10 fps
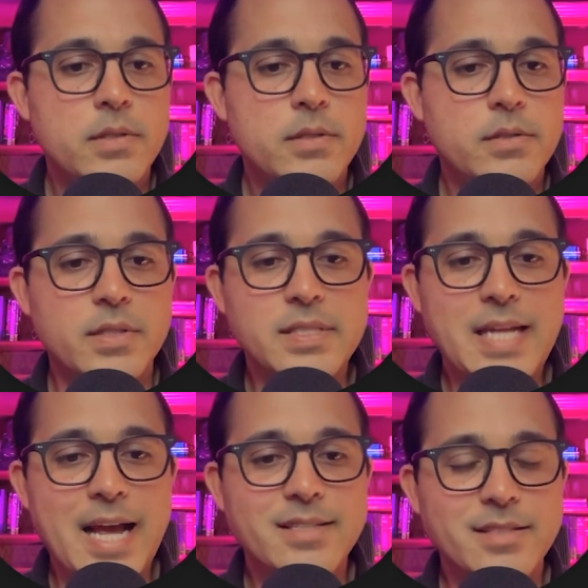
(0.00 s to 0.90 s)
So this
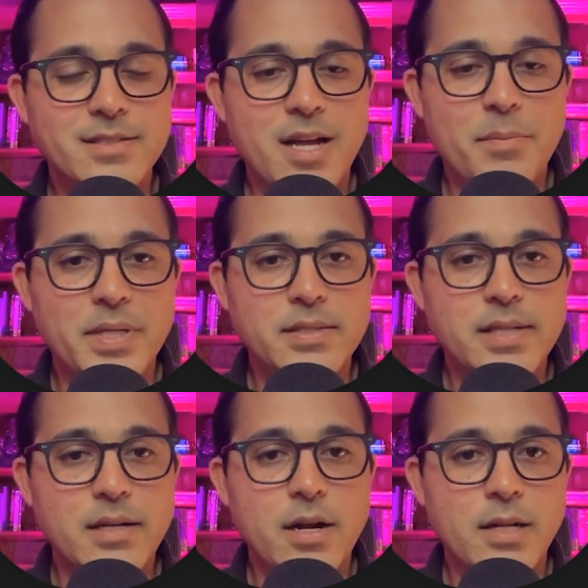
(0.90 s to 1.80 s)
task is not being
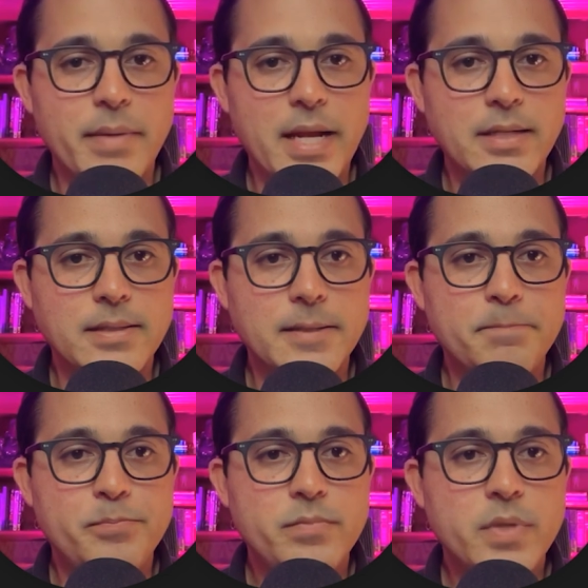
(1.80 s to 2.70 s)
sent automatically.
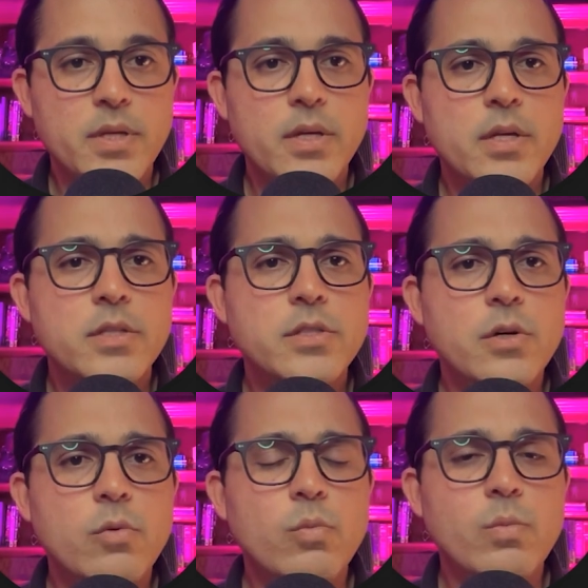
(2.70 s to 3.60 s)

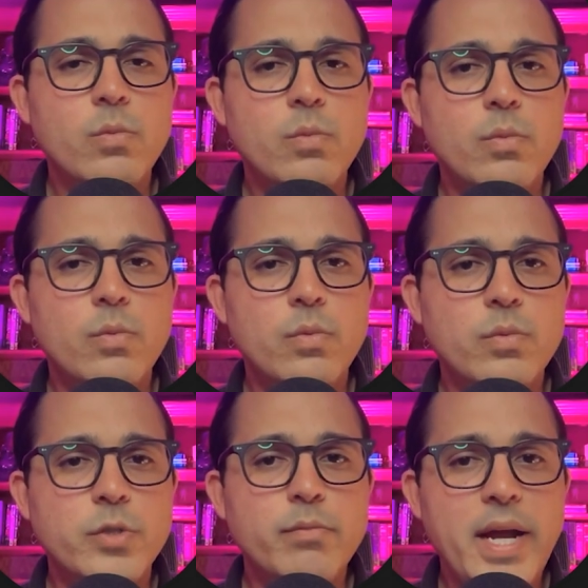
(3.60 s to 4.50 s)
So
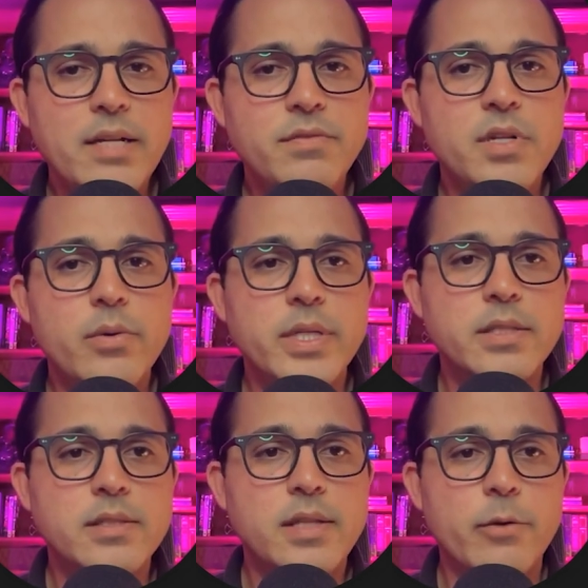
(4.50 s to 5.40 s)
you might have
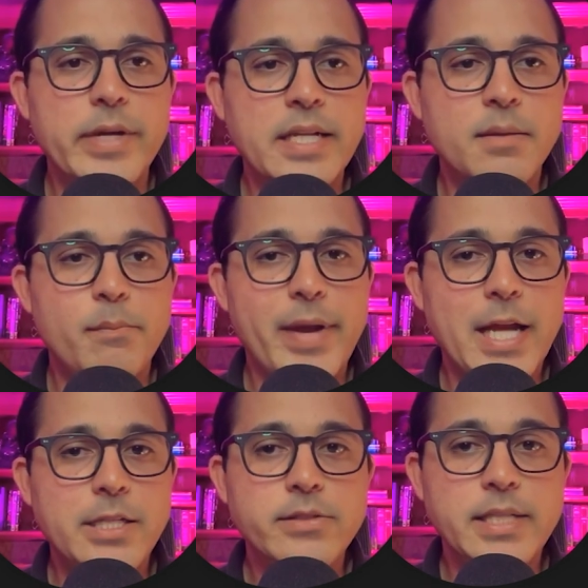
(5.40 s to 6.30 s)
noticed that we had to
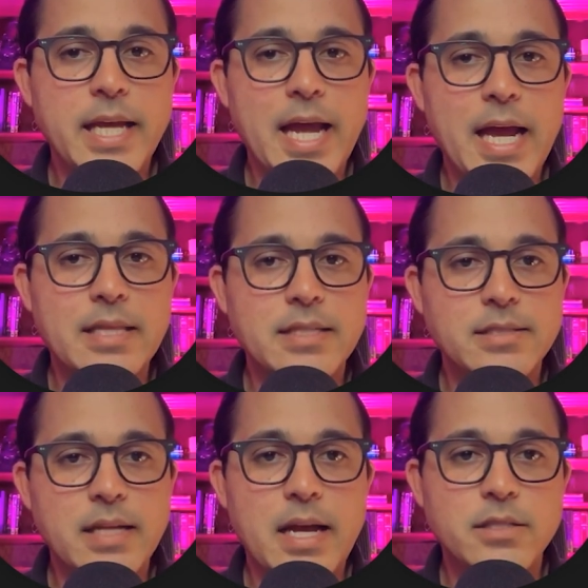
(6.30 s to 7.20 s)
manually add
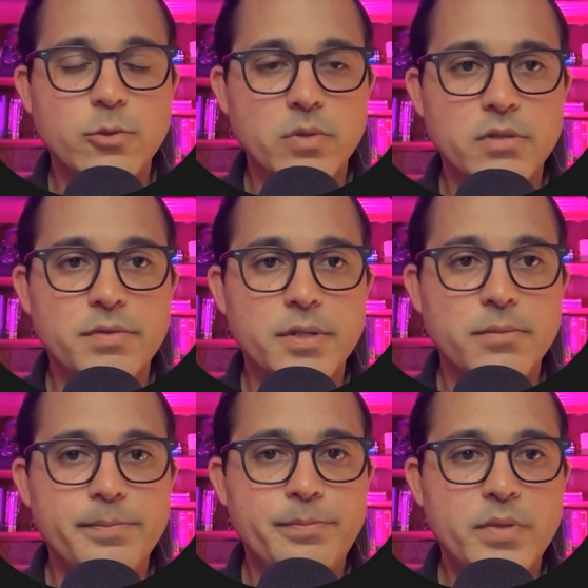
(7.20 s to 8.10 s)
this task
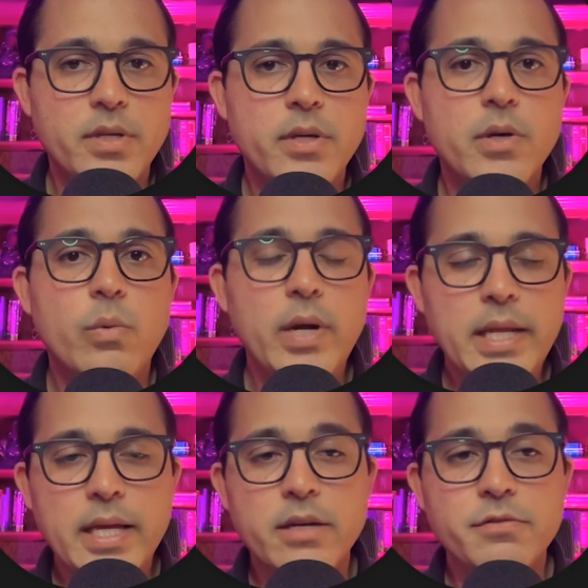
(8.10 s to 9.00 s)
workflow.
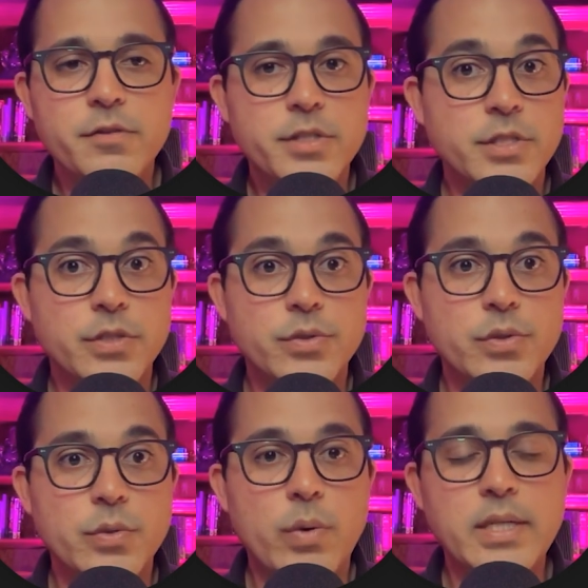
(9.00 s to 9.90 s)
What if
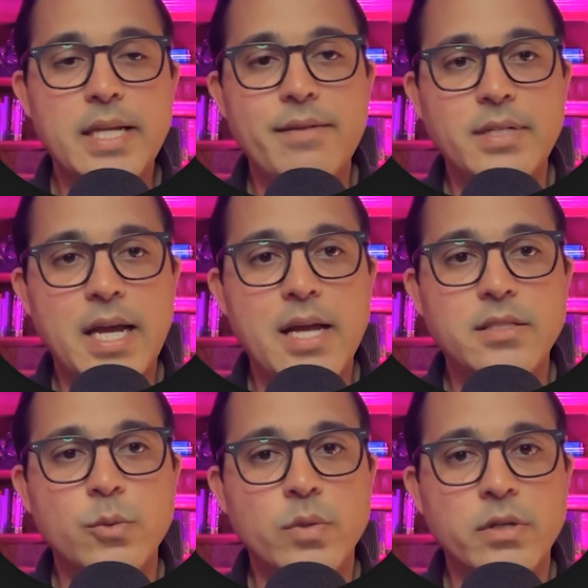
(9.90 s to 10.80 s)
you want to have a
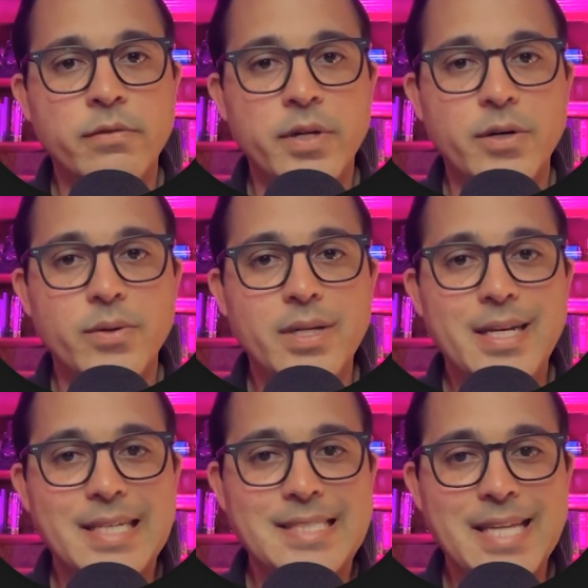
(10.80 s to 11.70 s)
task workflow
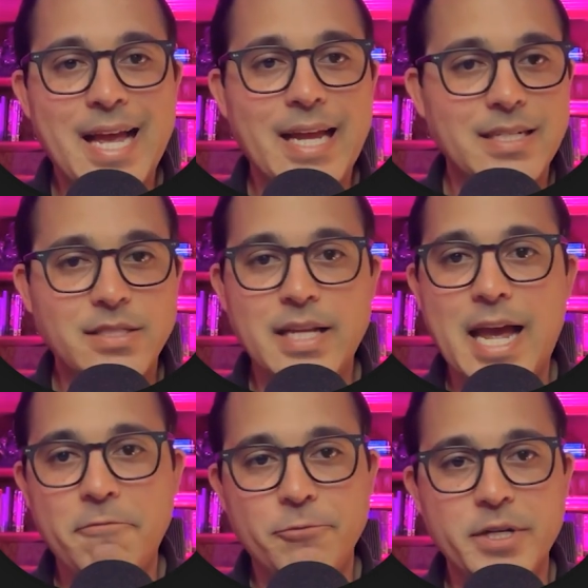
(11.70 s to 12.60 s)
assigned to
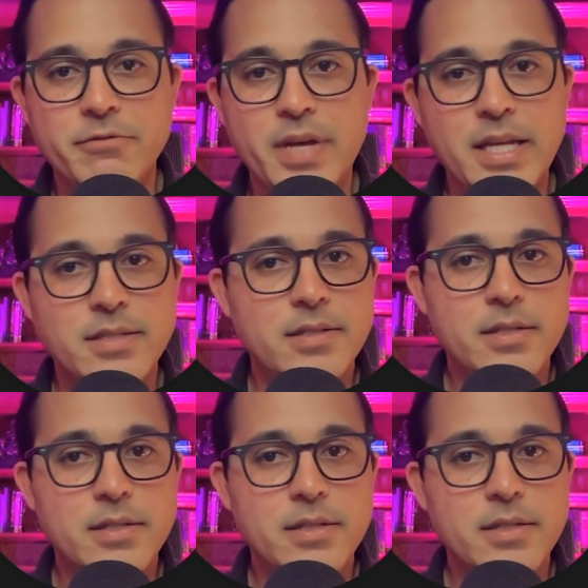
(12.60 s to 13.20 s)
every event